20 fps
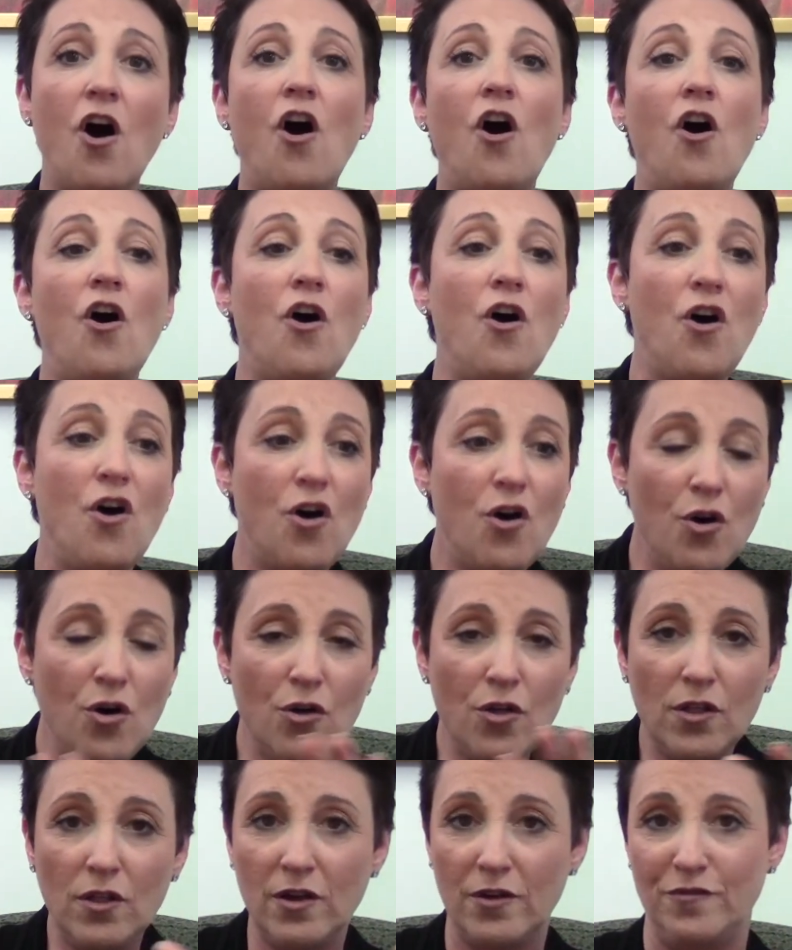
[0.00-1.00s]

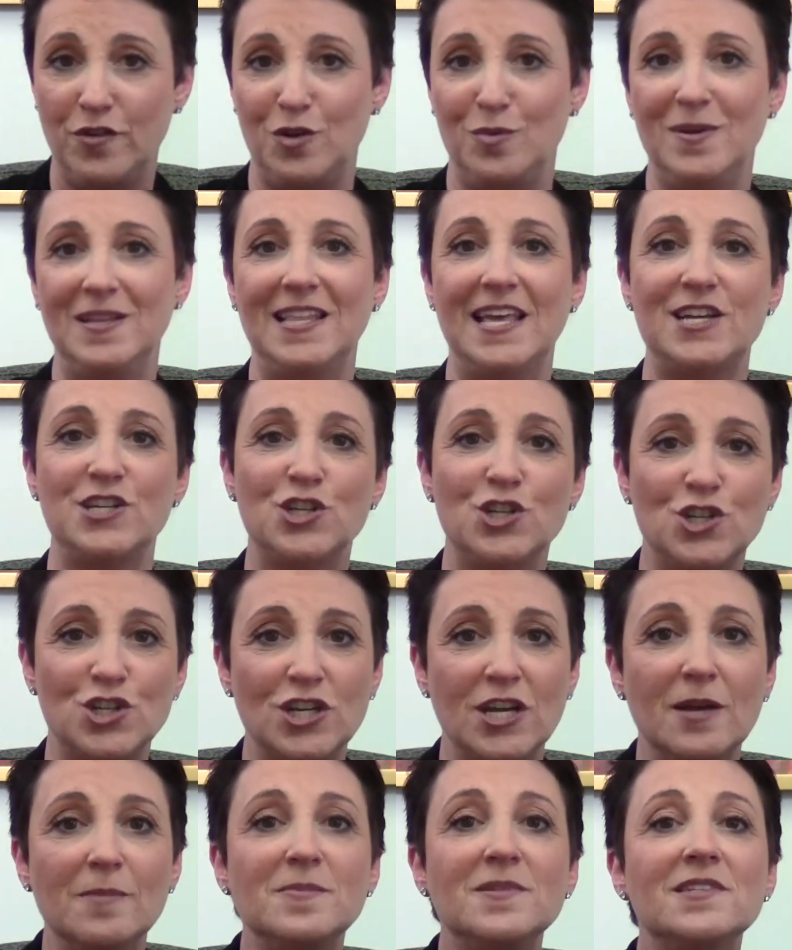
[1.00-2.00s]
all of your
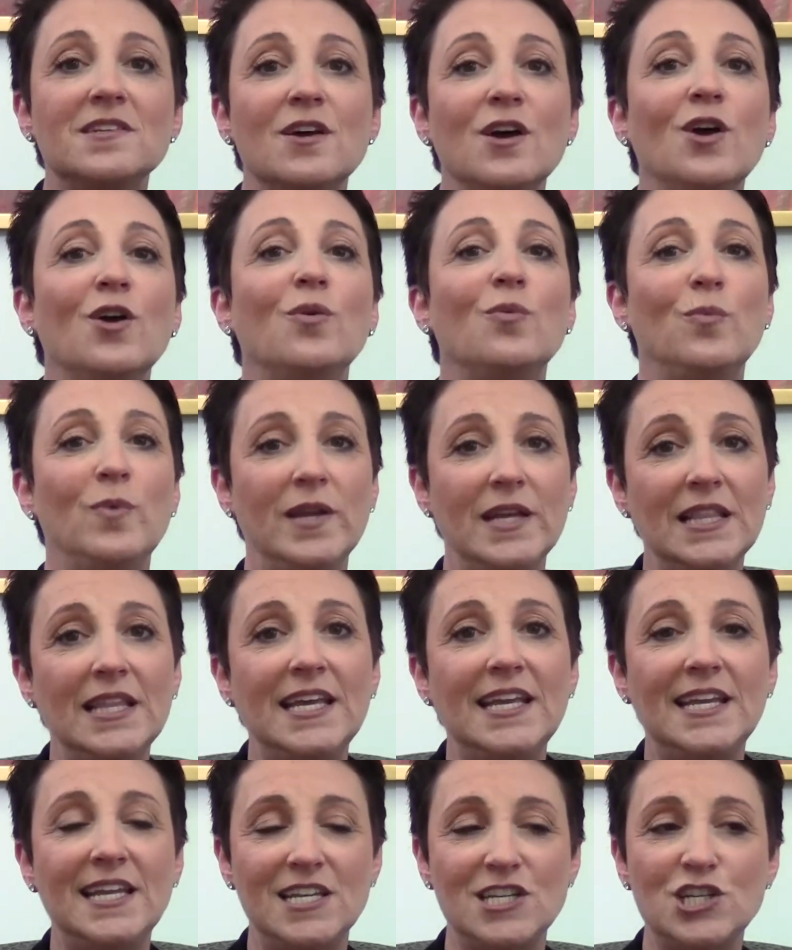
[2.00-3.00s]
relationships
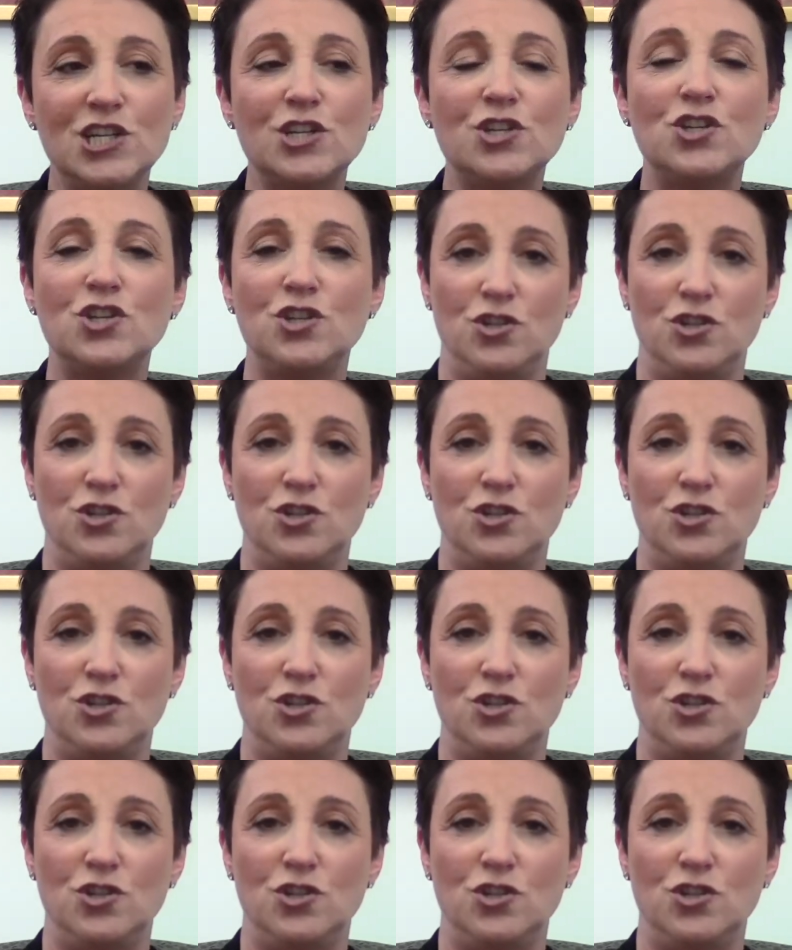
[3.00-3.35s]
really need to